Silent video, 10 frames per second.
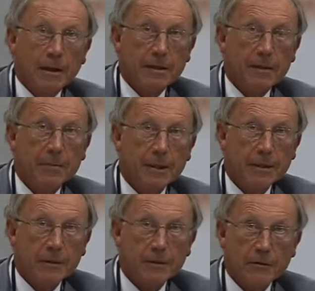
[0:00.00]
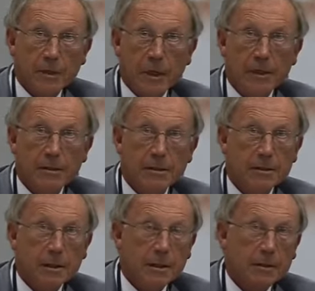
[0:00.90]
Independence of
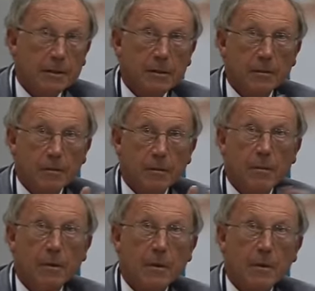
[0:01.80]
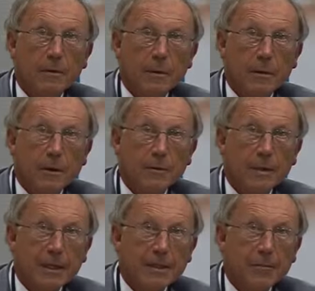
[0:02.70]
glasses, and around
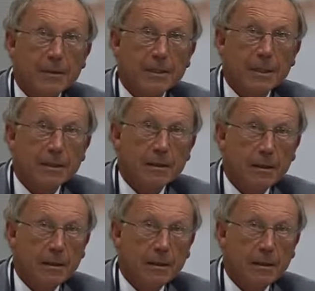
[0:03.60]
90%.